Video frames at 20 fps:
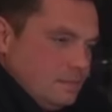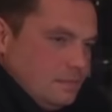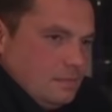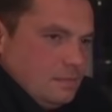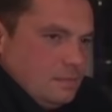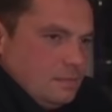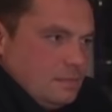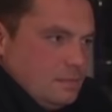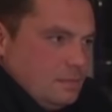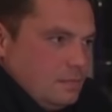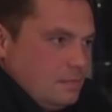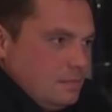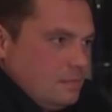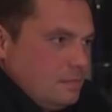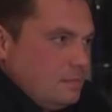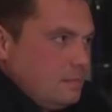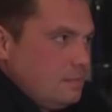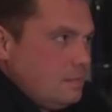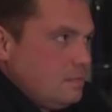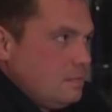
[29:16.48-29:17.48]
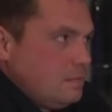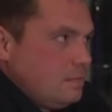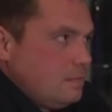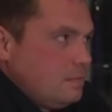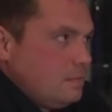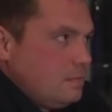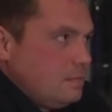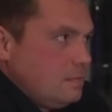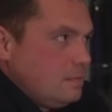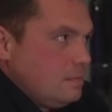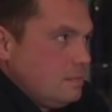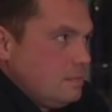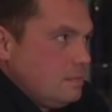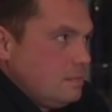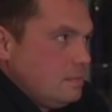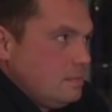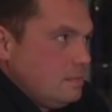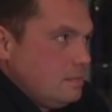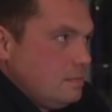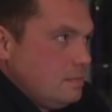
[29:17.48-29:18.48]

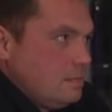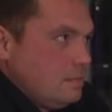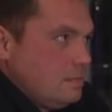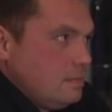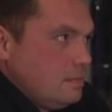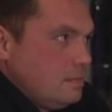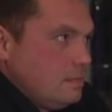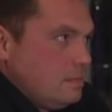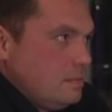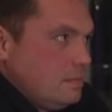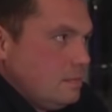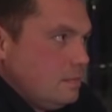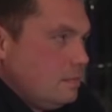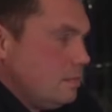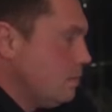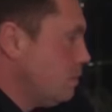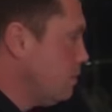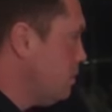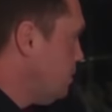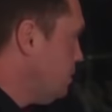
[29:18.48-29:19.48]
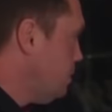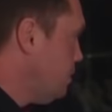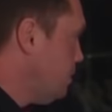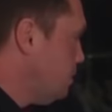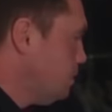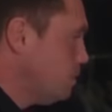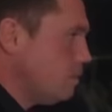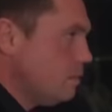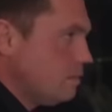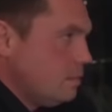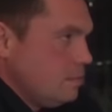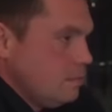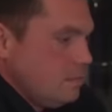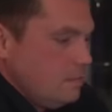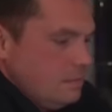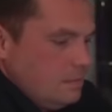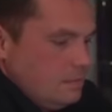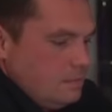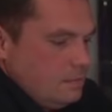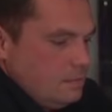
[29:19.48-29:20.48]

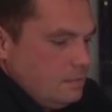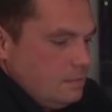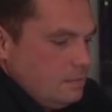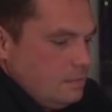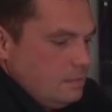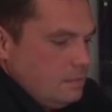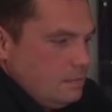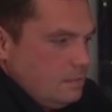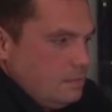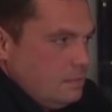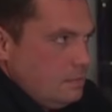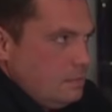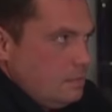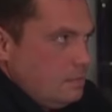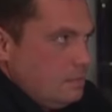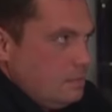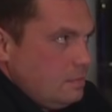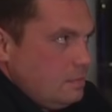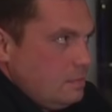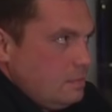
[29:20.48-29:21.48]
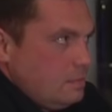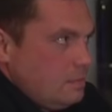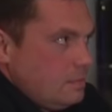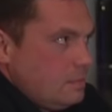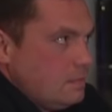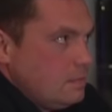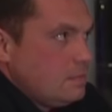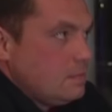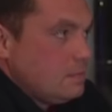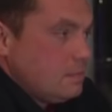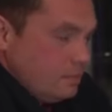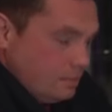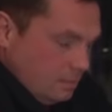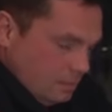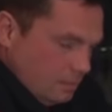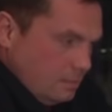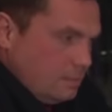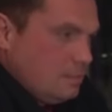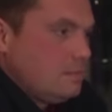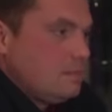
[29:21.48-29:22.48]

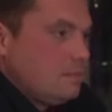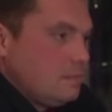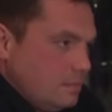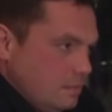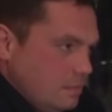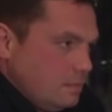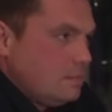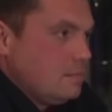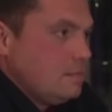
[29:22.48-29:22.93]
The person shown says nothing.